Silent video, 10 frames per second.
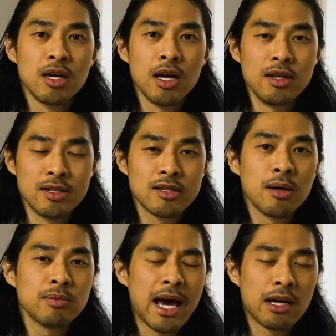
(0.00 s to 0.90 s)
And the
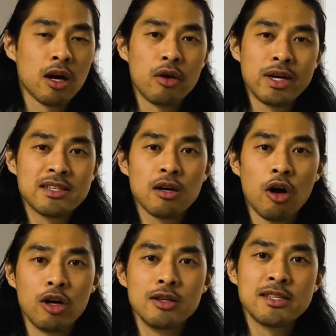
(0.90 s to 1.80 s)
subcategories
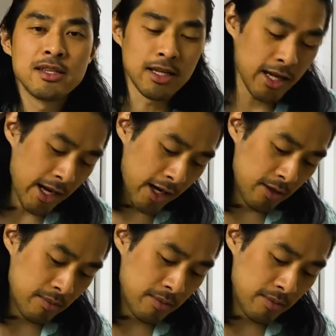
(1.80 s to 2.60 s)
are listed here.